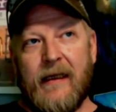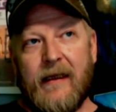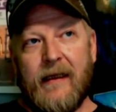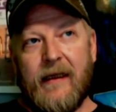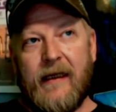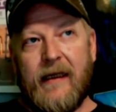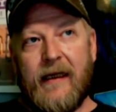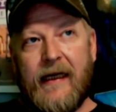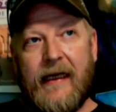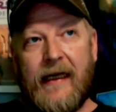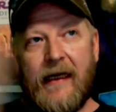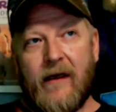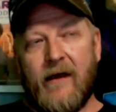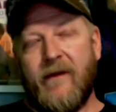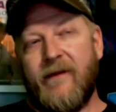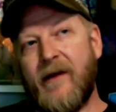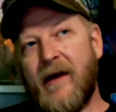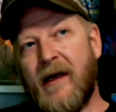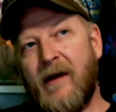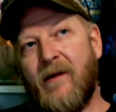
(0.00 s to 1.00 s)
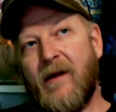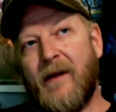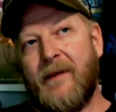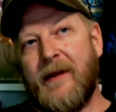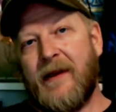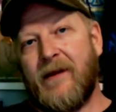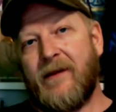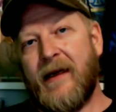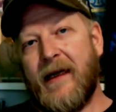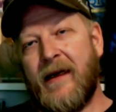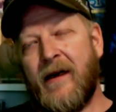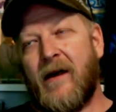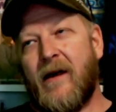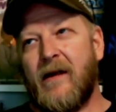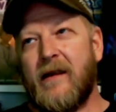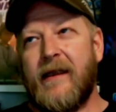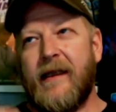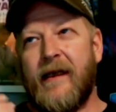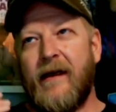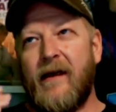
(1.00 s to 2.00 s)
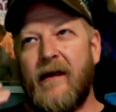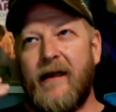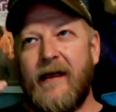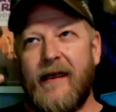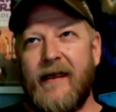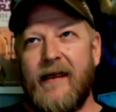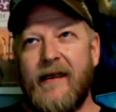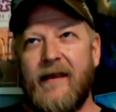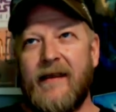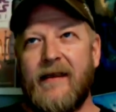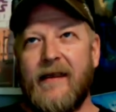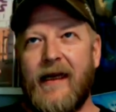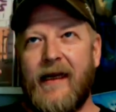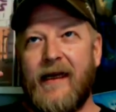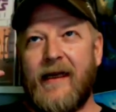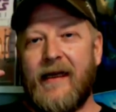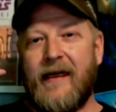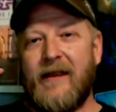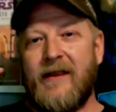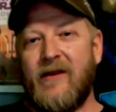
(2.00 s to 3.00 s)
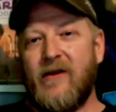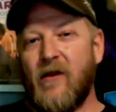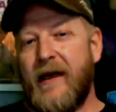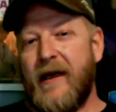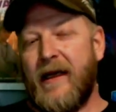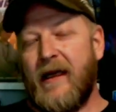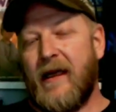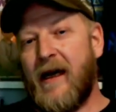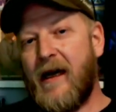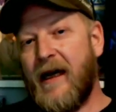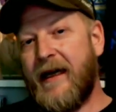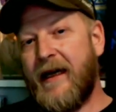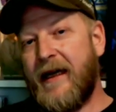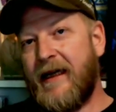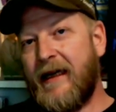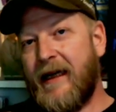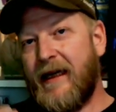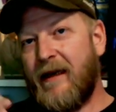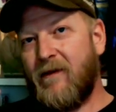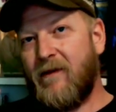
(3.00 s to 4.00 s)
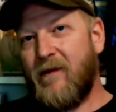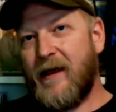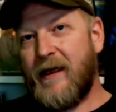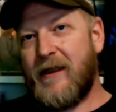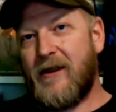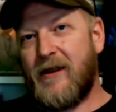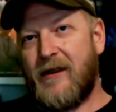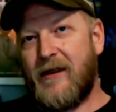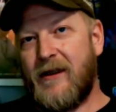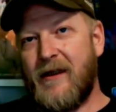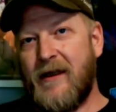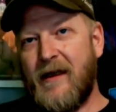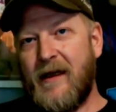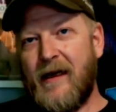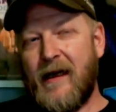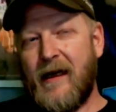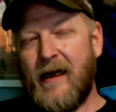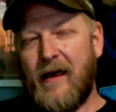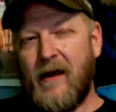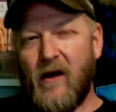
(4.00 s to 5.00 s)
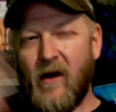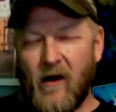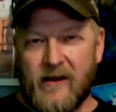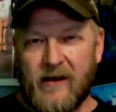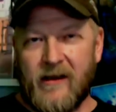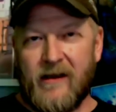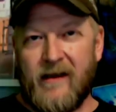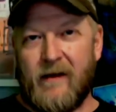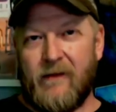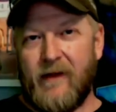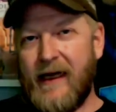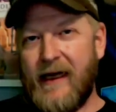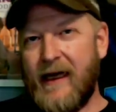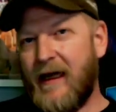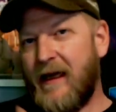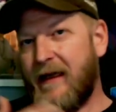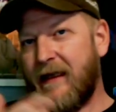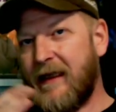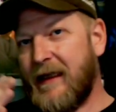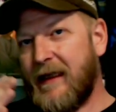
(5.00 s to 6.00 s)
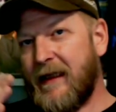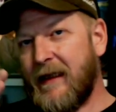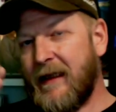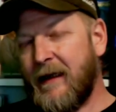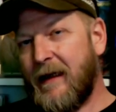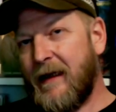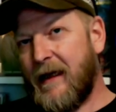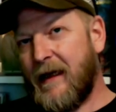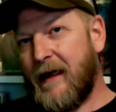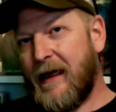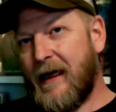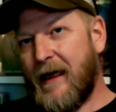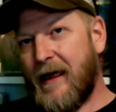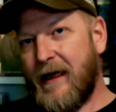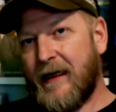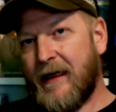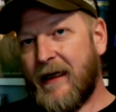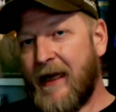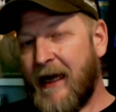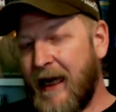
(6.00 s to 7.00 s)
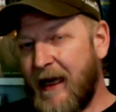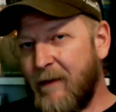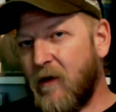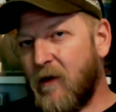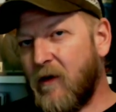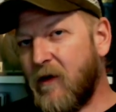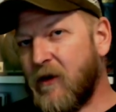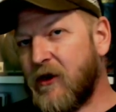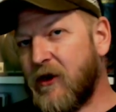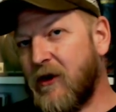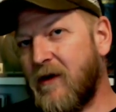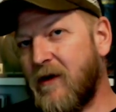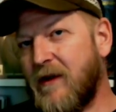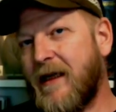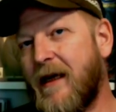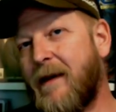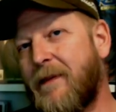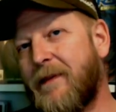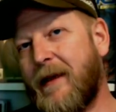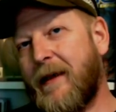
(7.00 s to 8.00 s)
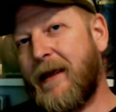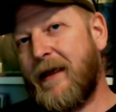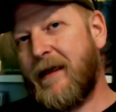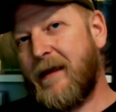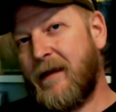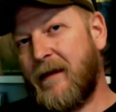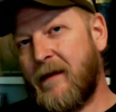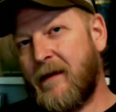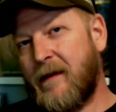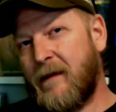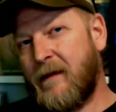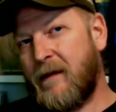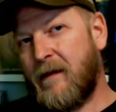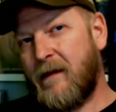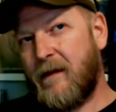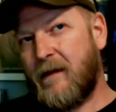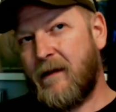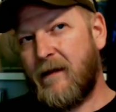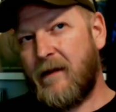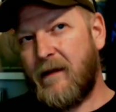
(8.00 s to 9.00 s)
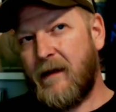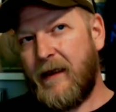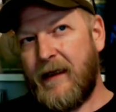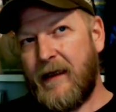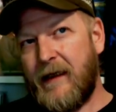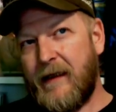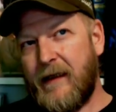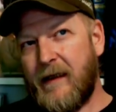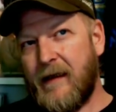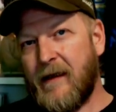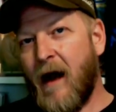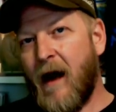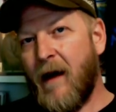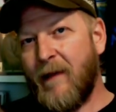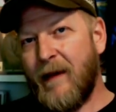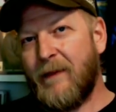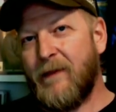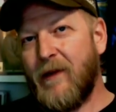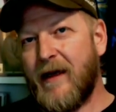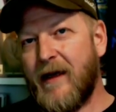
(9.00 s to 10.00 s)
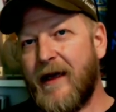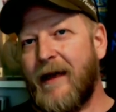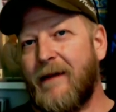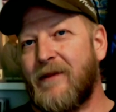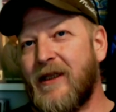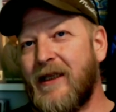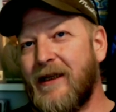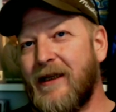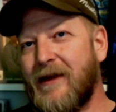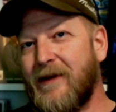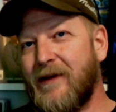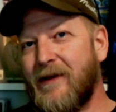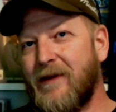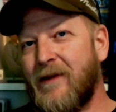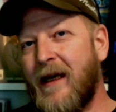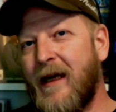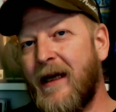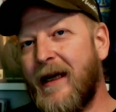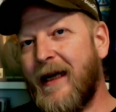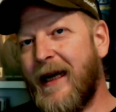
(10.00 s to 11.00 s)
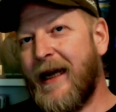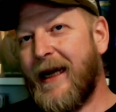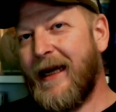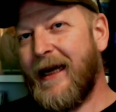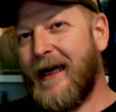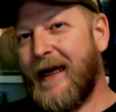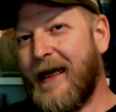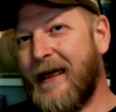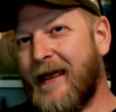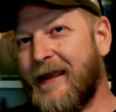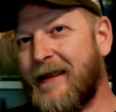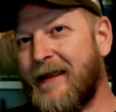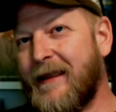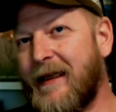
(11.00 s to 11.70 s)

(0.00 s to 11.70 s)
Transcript: he could very well be the Red Hulk. There is a storyline in which an alternate reality Cable shows up in the comic book MCU, and